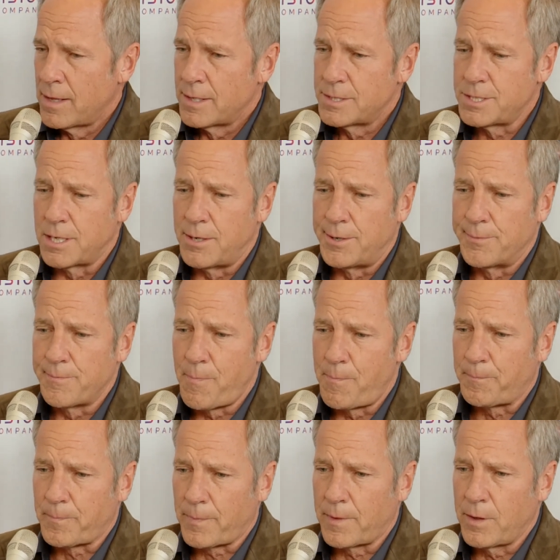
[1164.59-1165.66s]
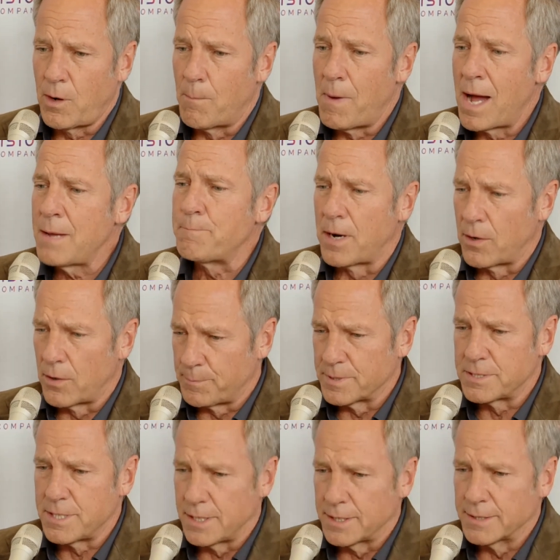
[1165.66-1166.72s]
So, my
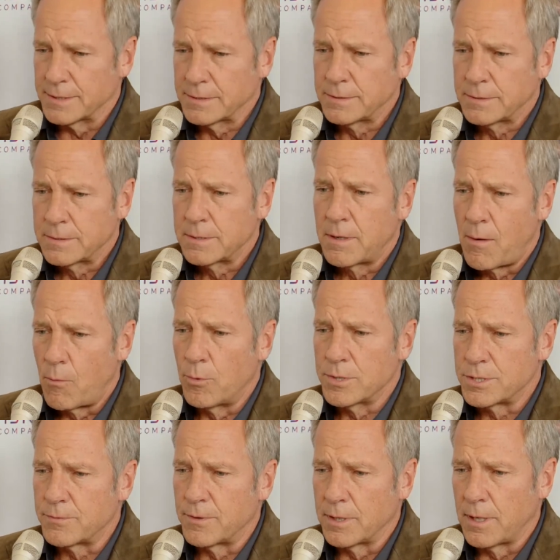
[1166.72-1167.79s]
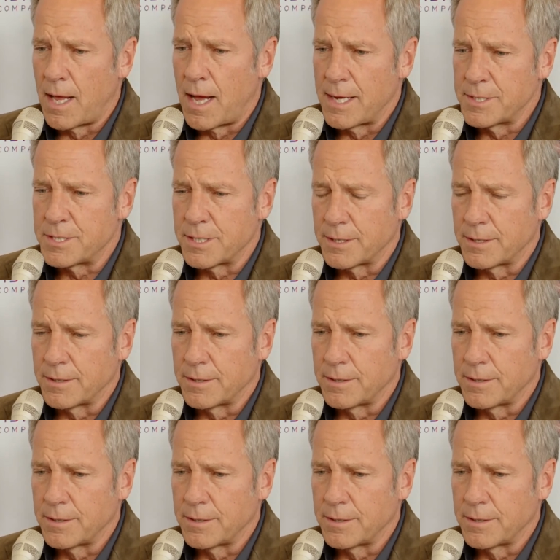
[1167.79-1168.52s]
peripetia was realizing